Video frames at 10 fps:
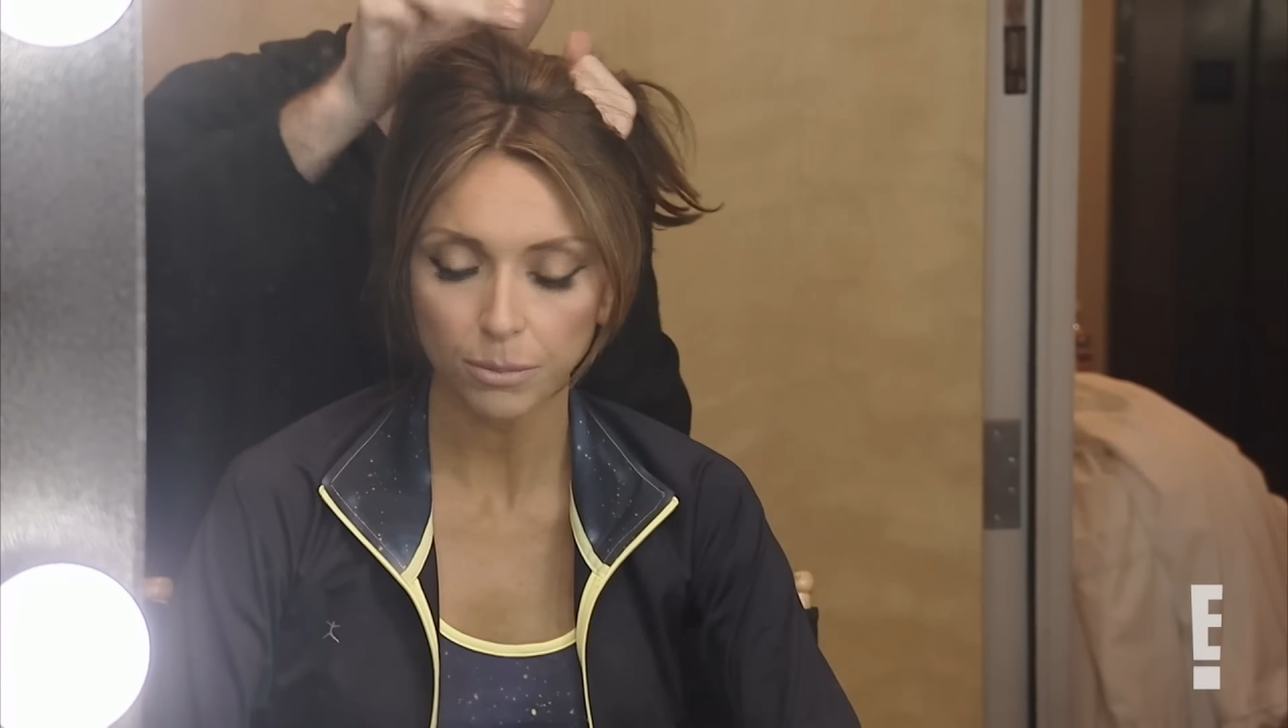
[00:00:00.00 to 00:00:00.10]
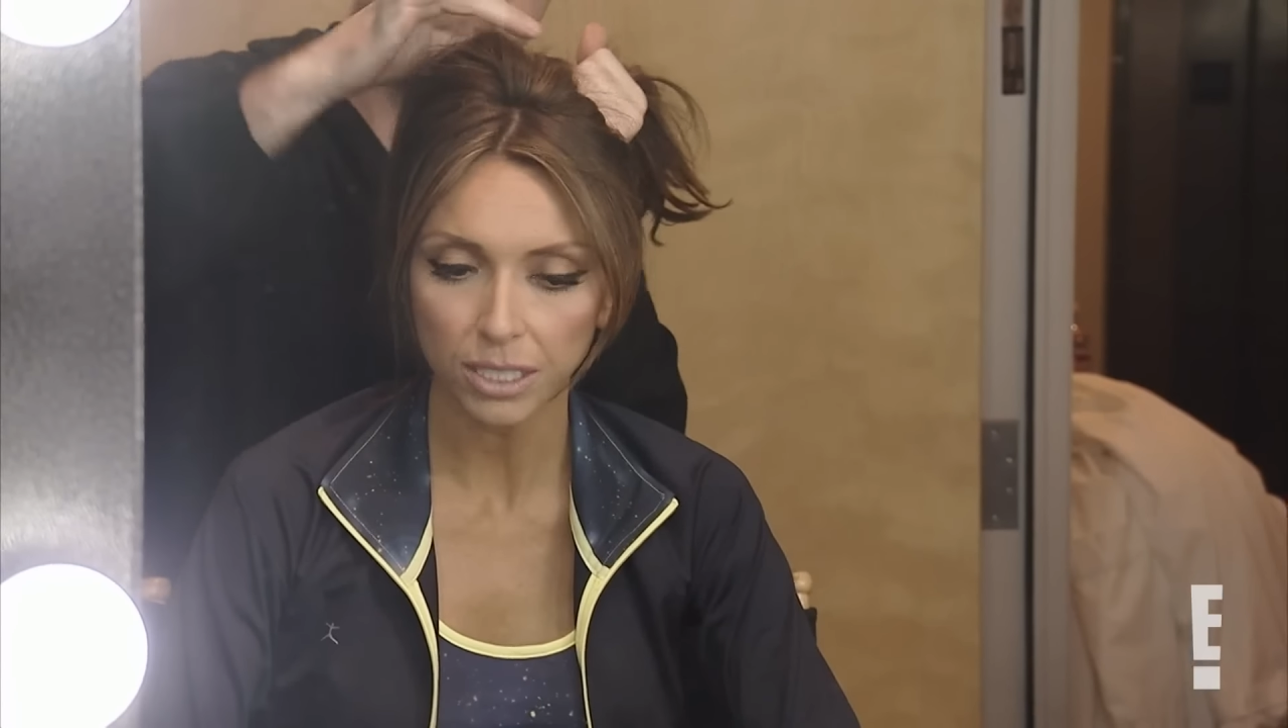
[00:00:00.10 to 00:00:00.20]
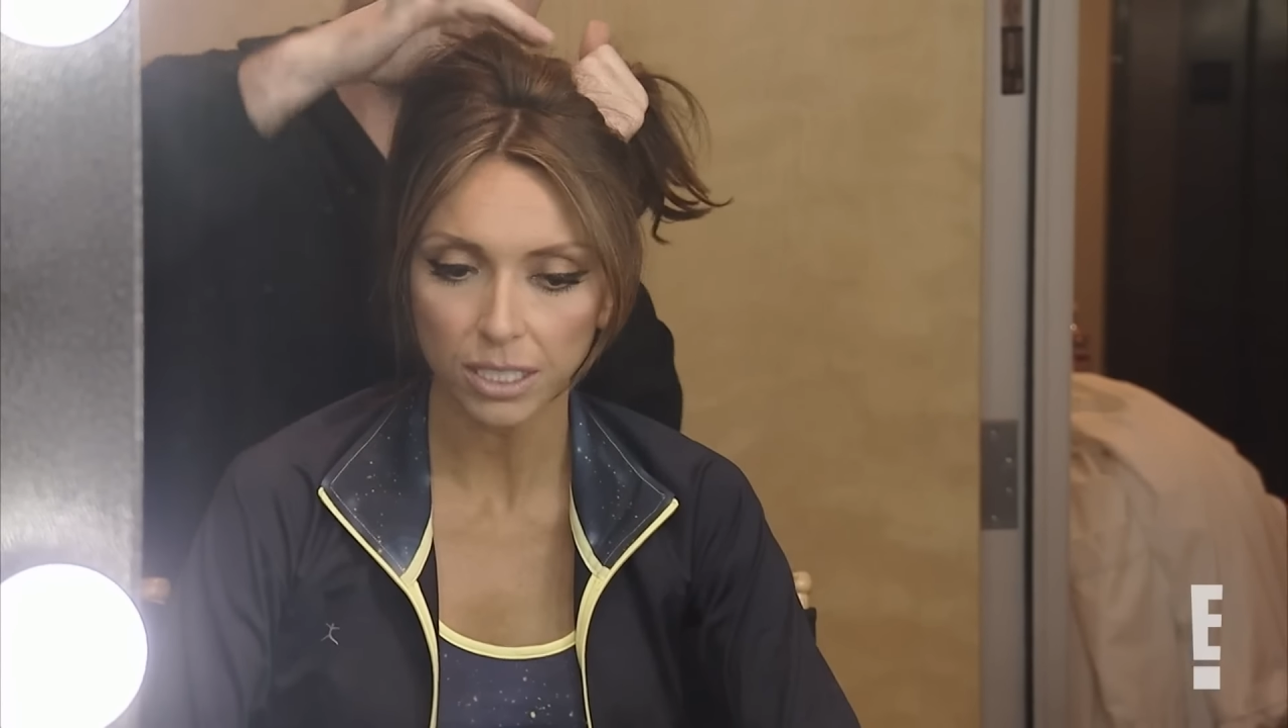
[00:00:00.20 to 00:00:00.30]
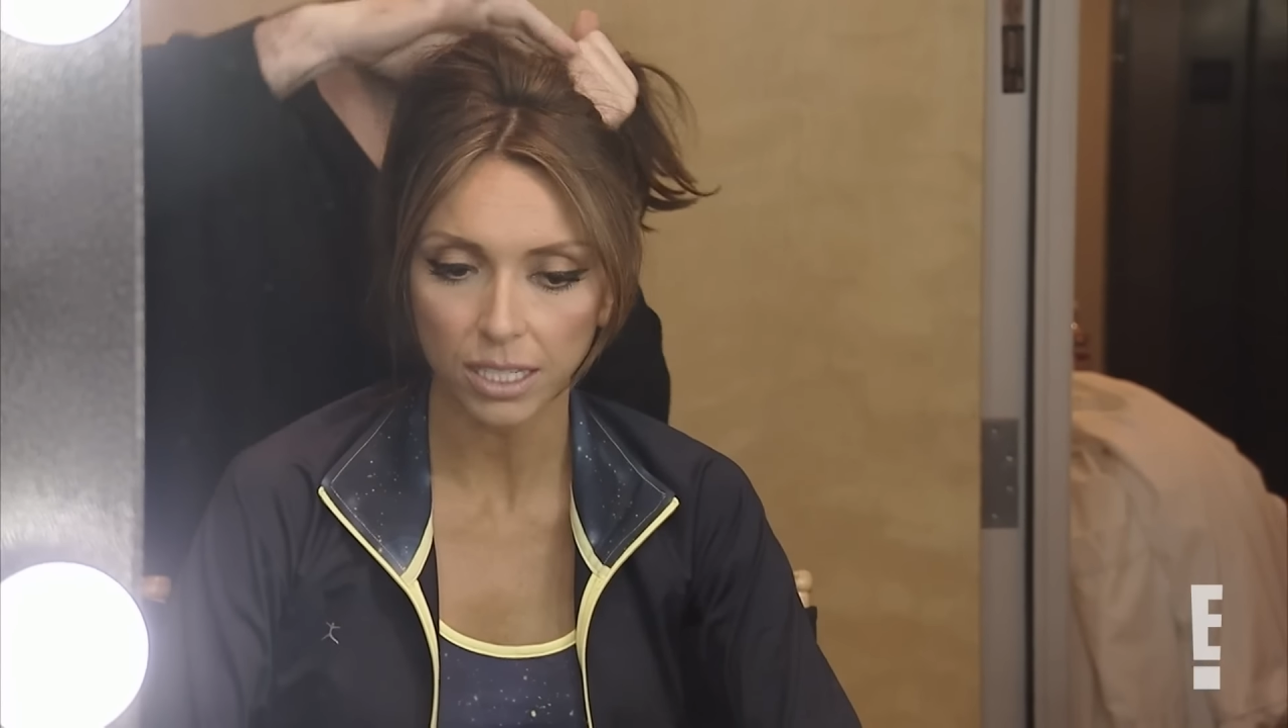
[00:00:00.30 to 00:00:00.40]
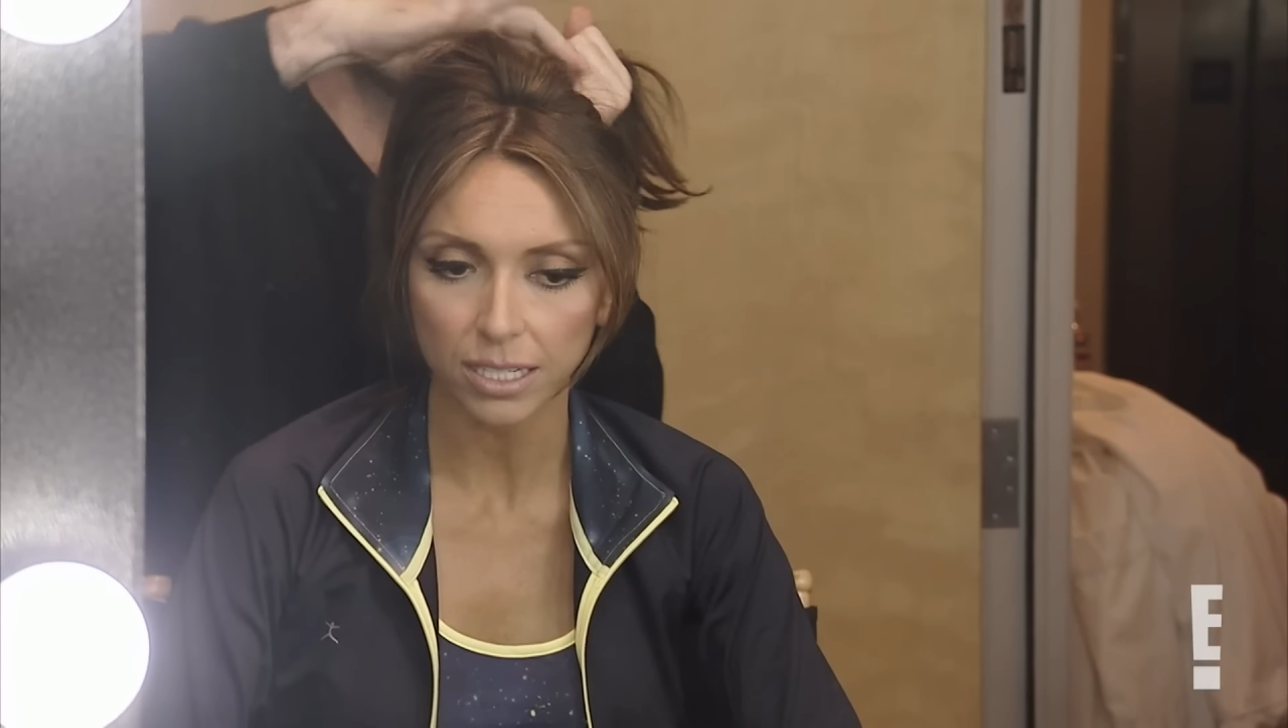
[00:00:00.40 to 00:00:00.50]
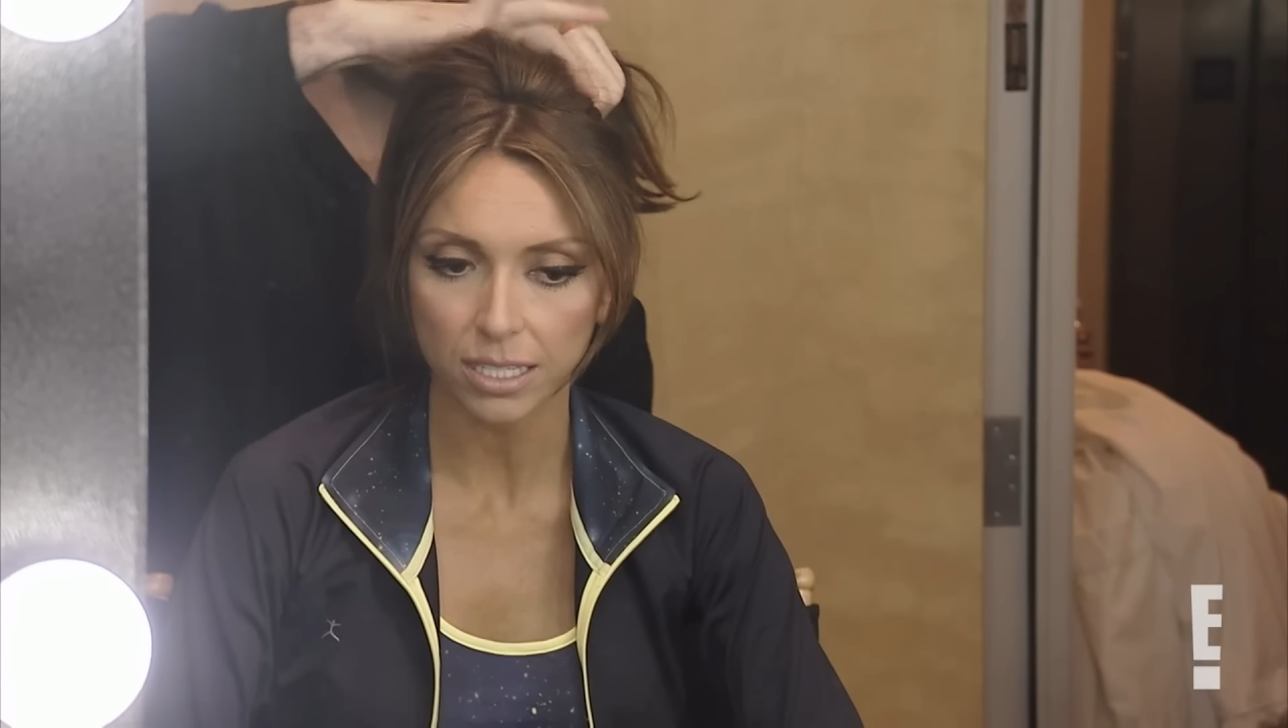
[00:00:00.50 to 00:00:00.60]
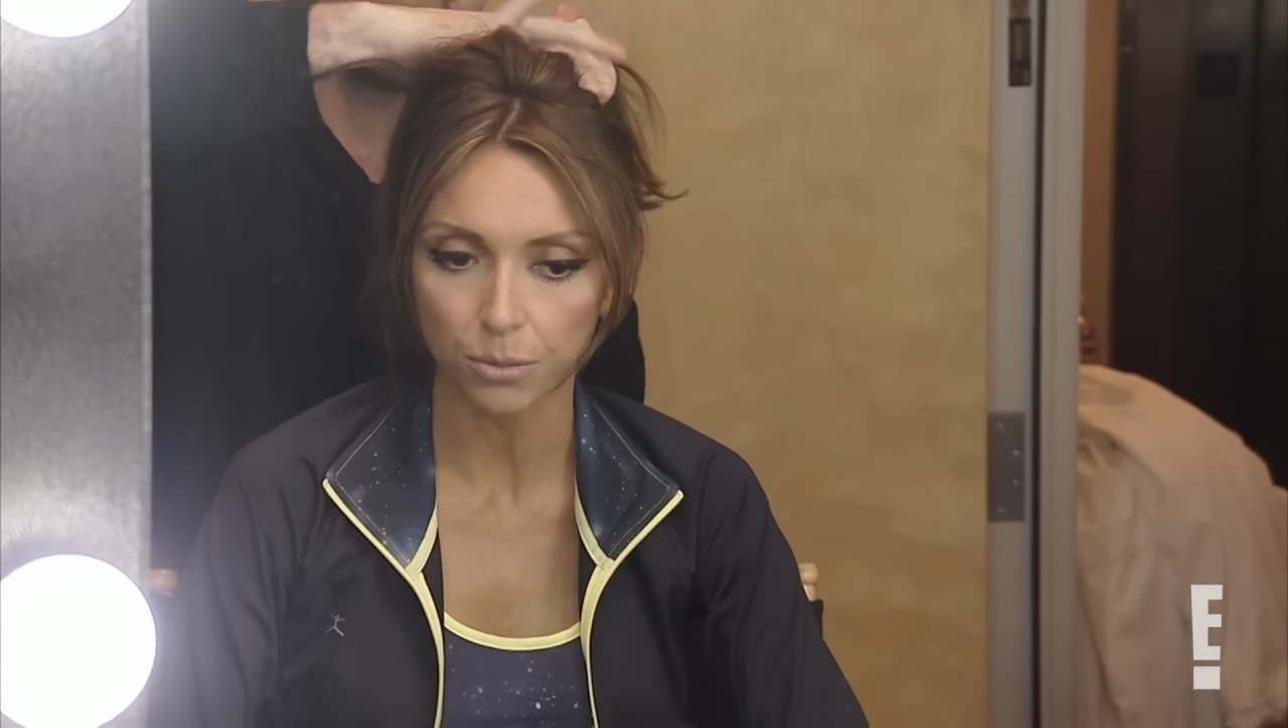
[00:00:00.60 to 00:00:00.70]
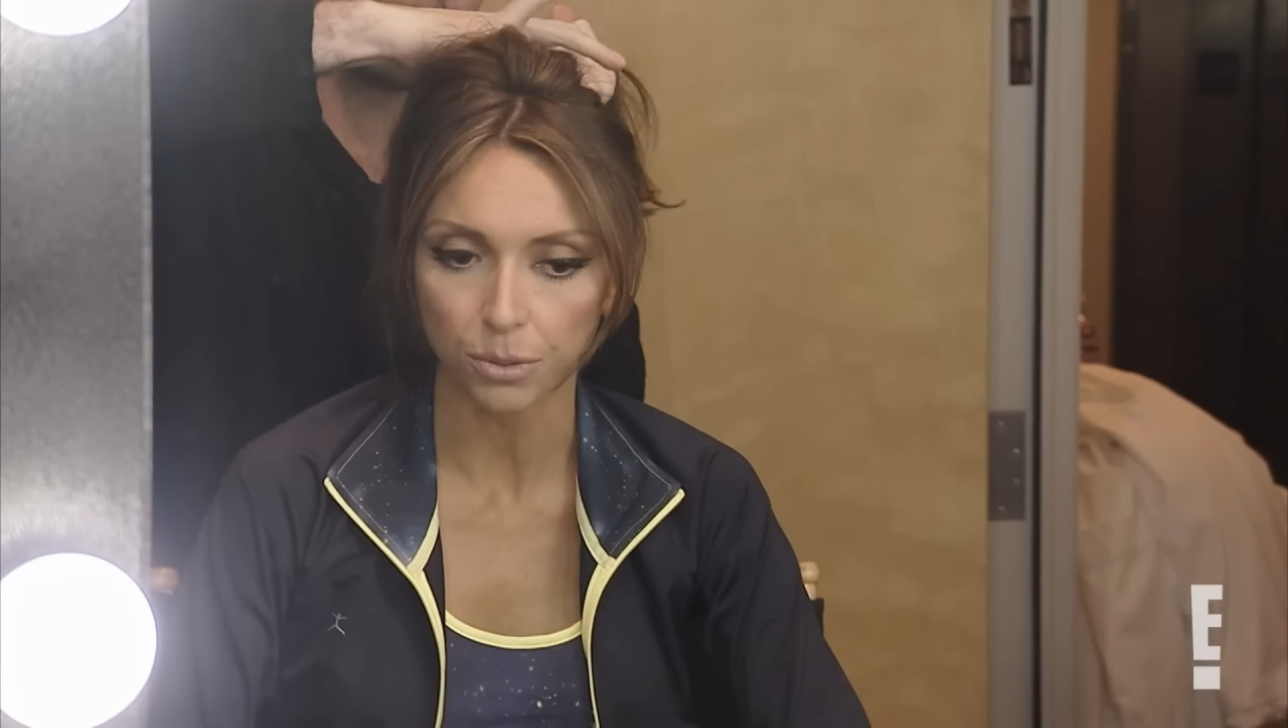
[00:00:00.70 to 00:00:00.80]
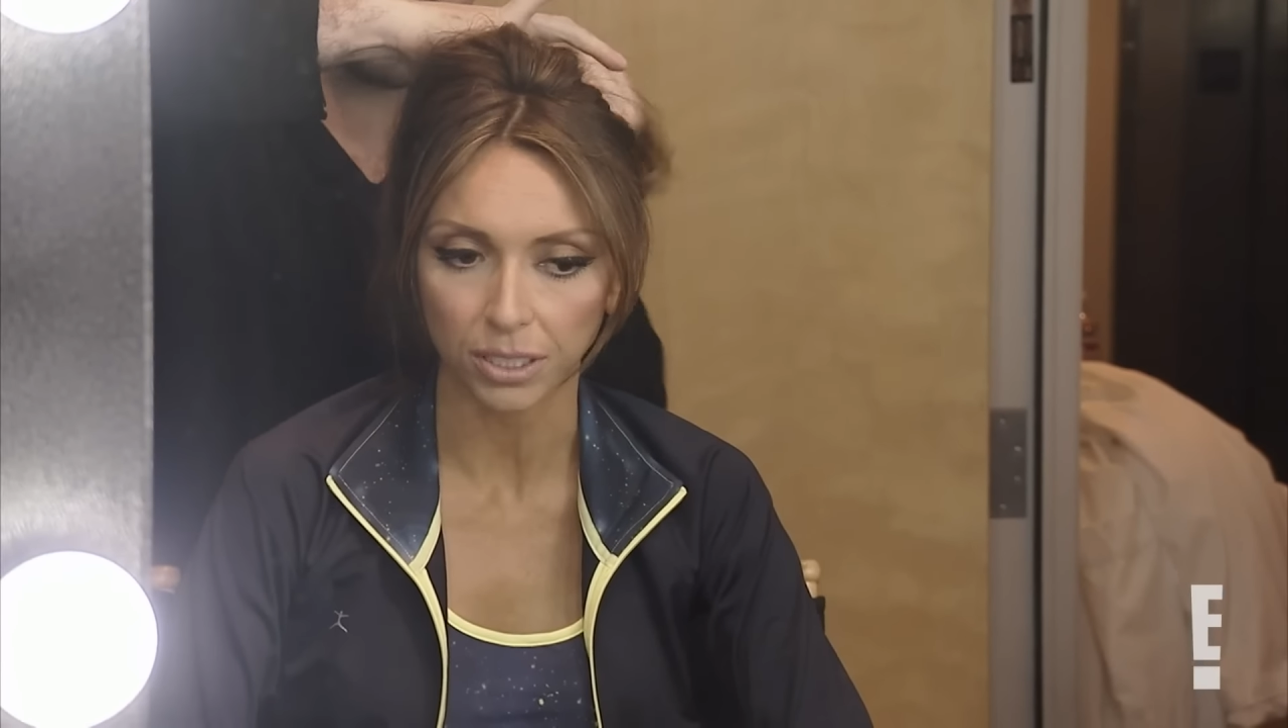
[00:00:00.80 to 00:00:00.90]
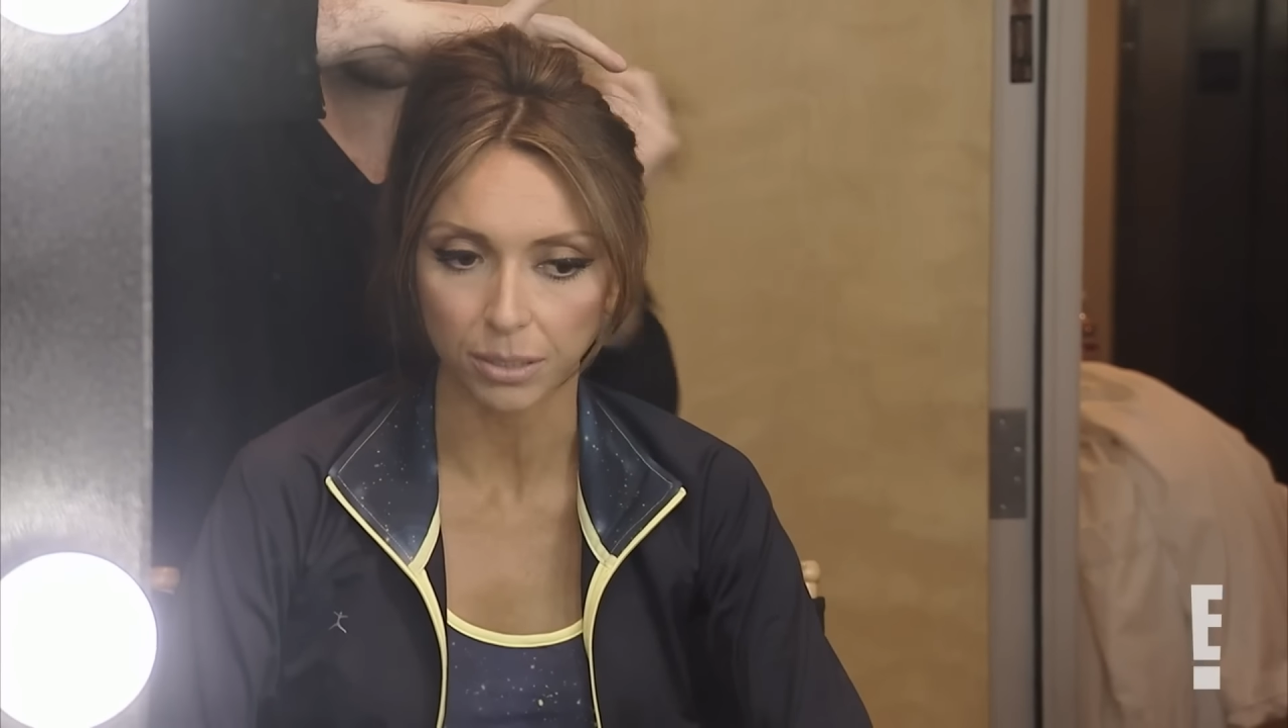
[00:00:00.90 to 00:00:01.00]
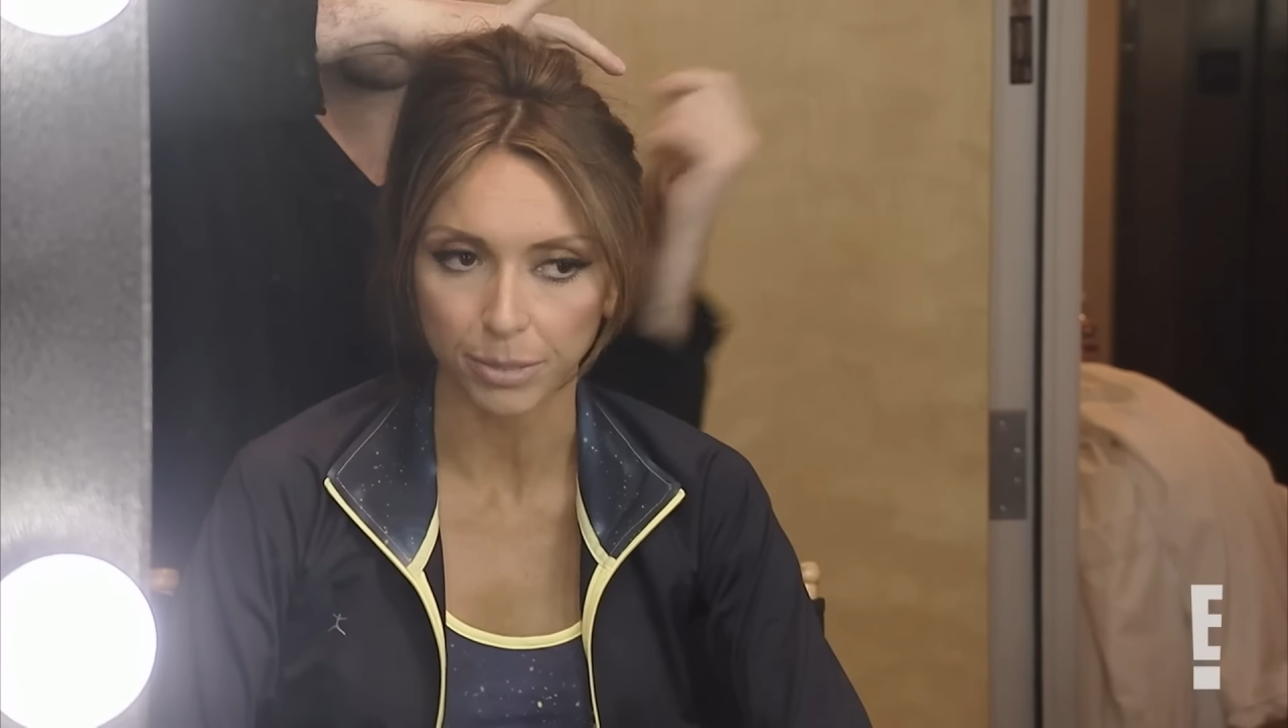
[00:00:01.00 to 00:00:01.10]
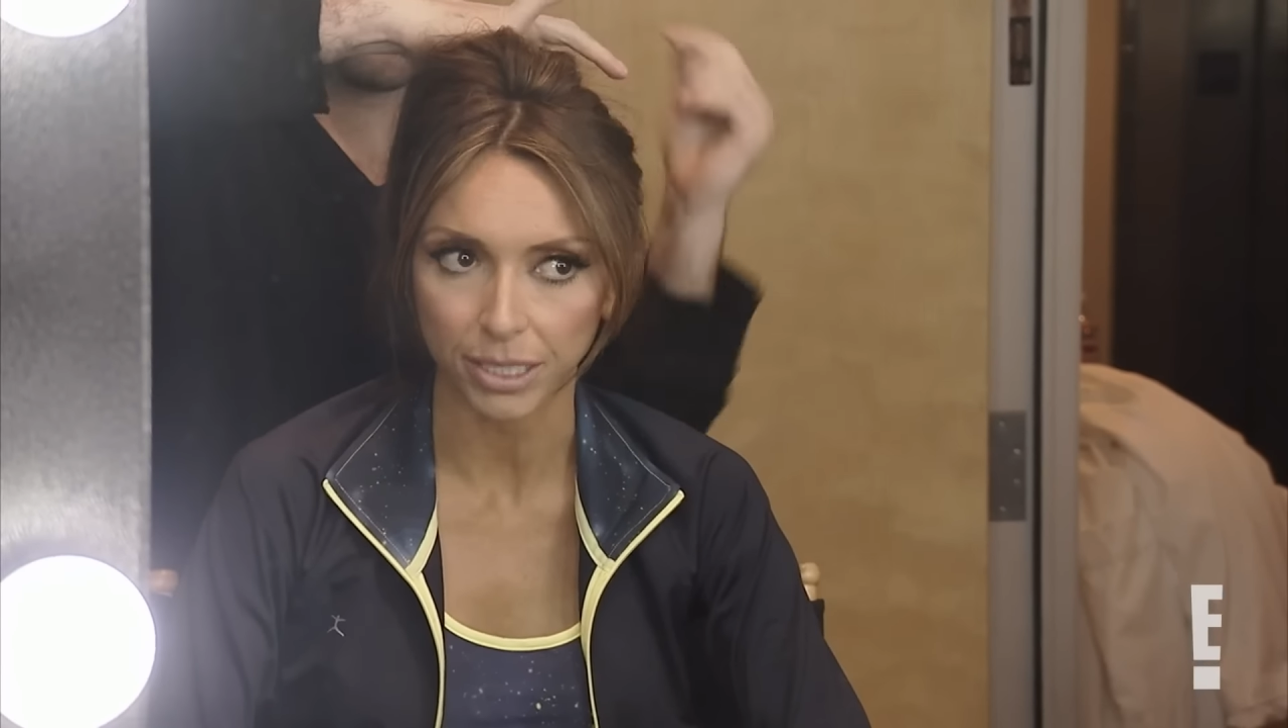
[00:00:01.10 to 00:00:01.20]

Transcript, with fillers: did they say we were going to